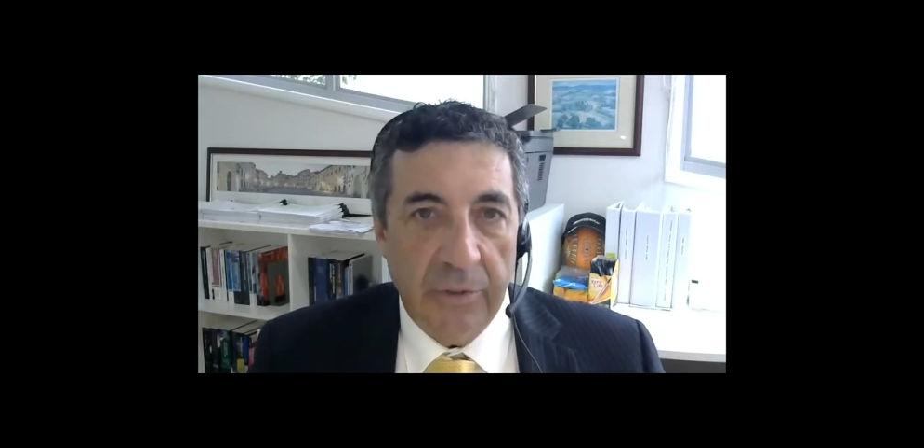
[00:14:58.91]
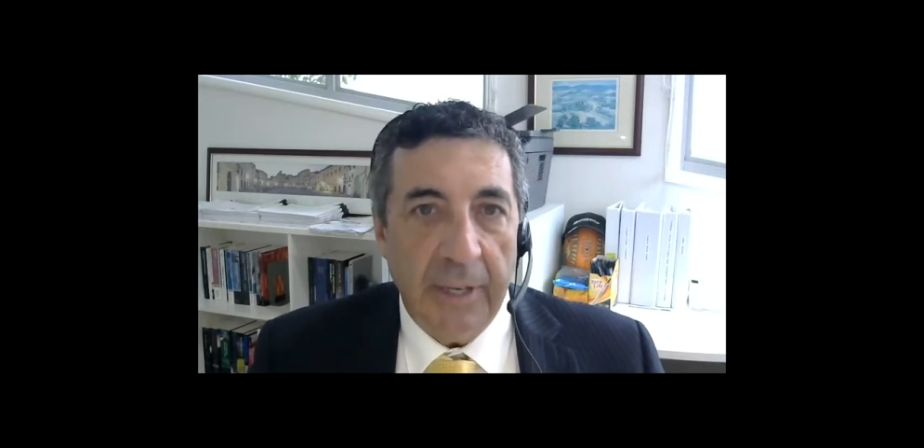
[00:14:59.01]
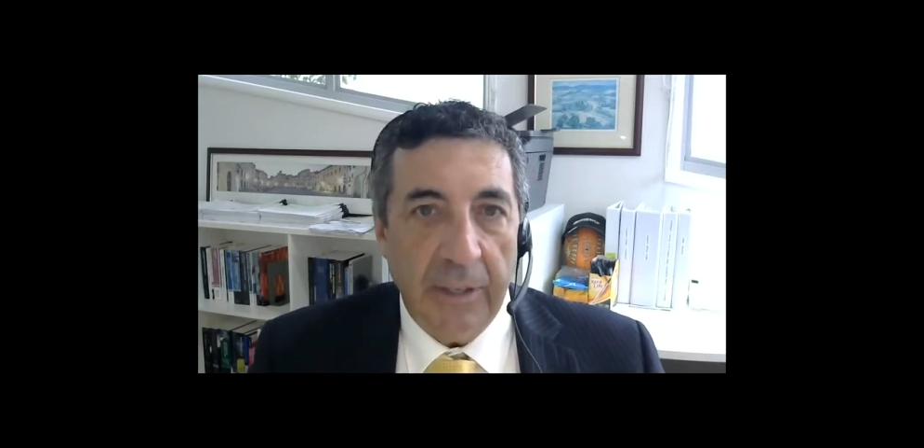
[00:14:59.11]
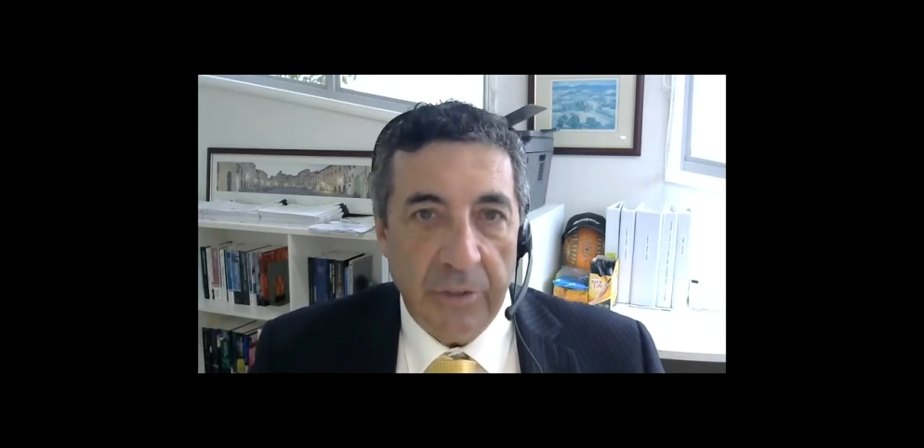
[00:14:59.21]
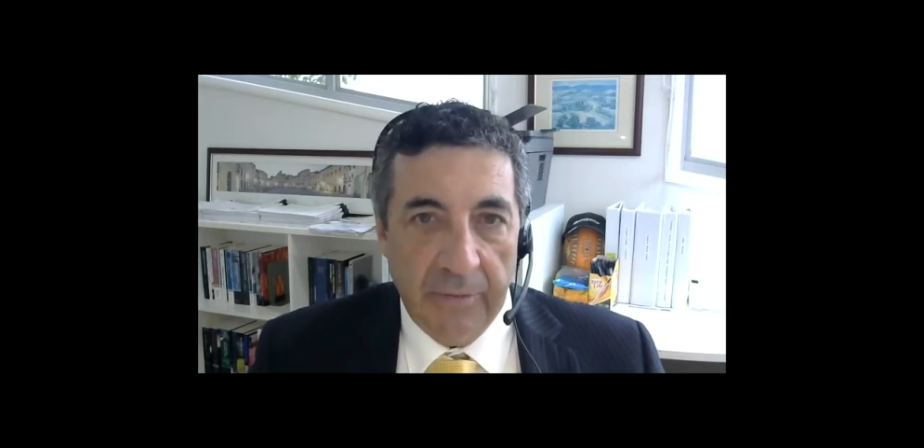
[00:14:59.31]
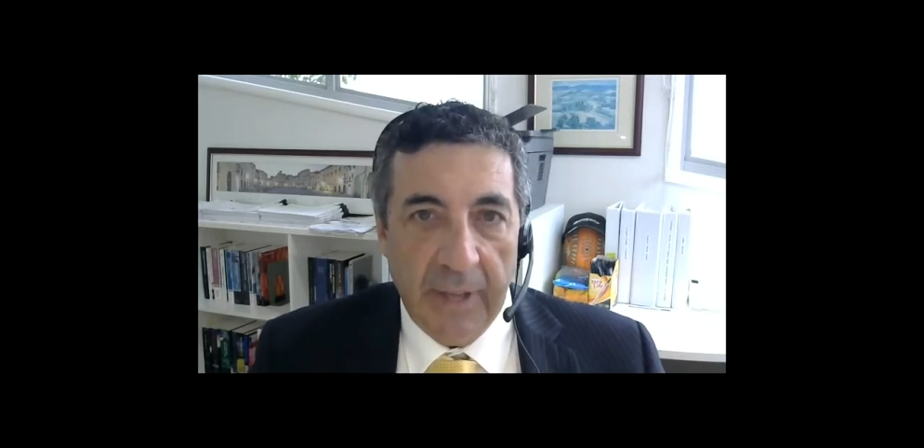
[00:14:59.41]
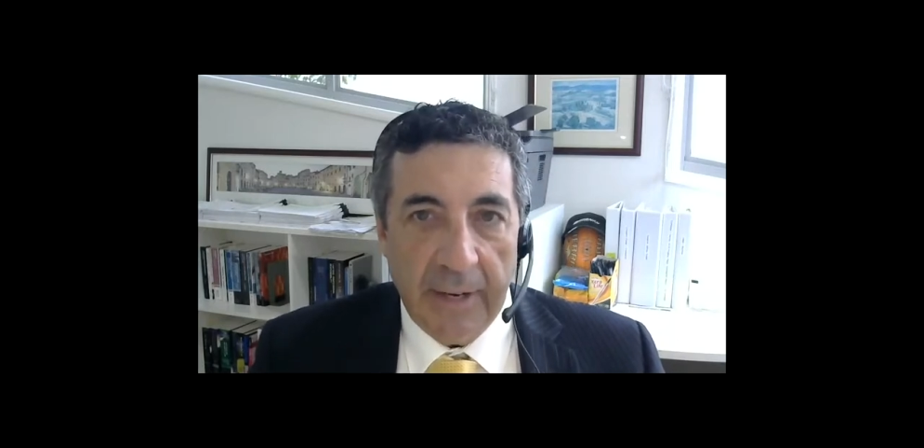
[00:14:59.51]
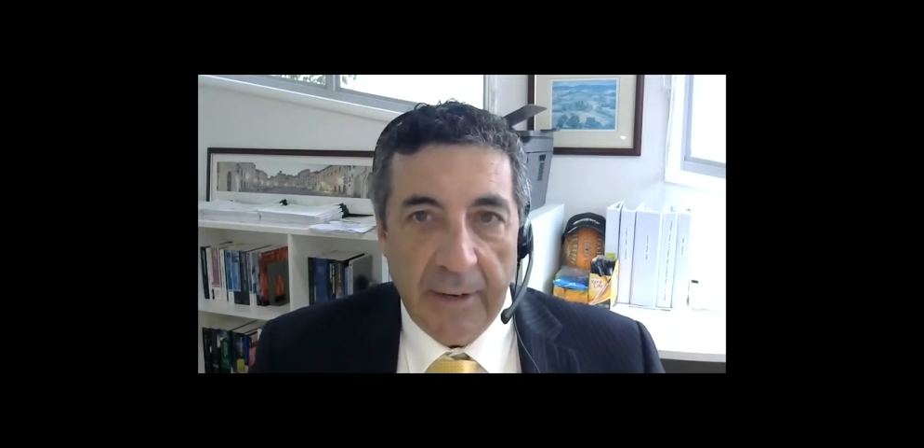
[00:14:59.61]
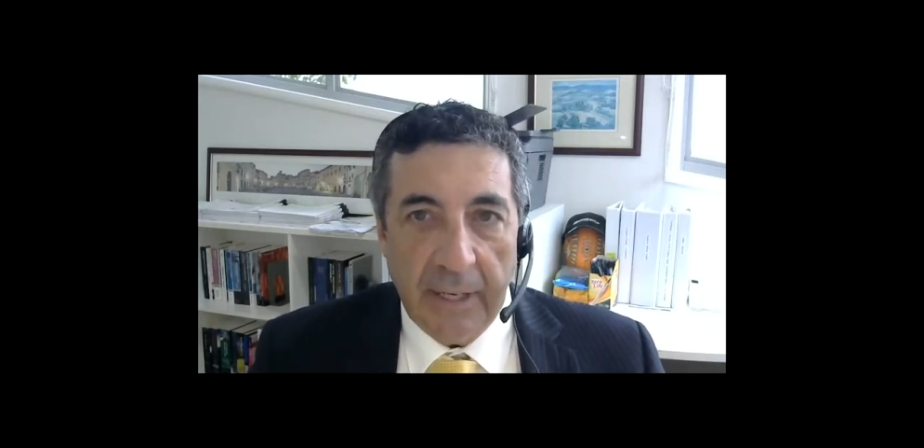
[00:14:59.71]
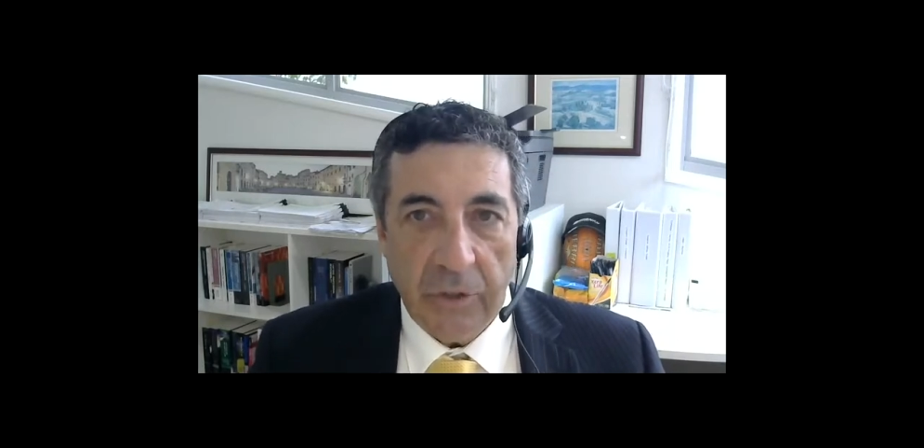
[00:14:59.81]
things of that
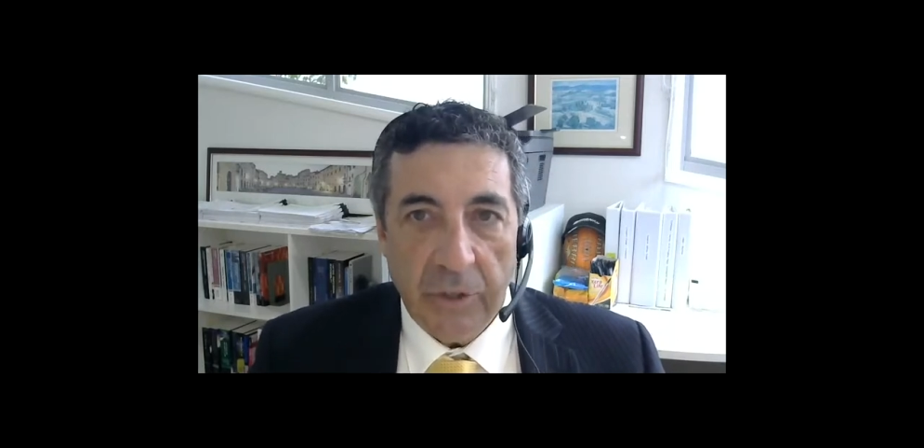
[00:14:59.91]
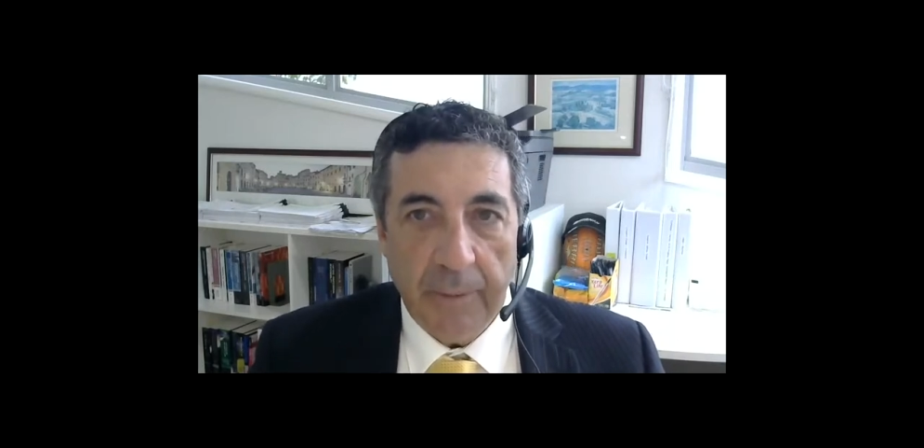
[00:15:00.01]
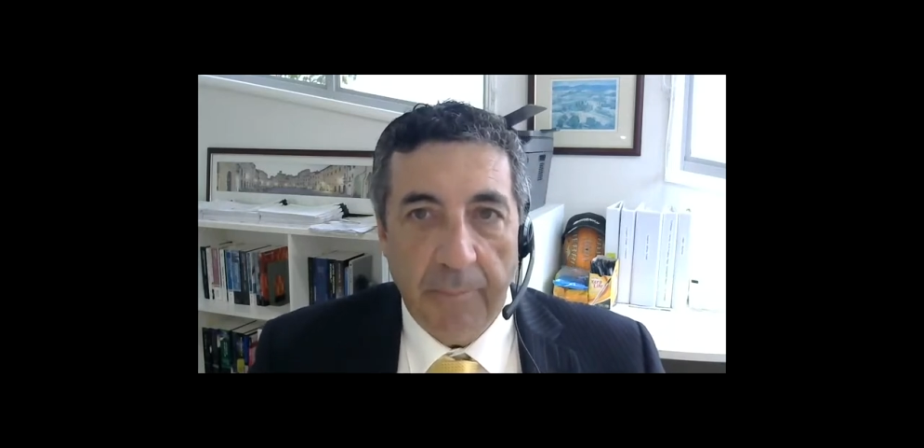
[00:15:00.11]
nature.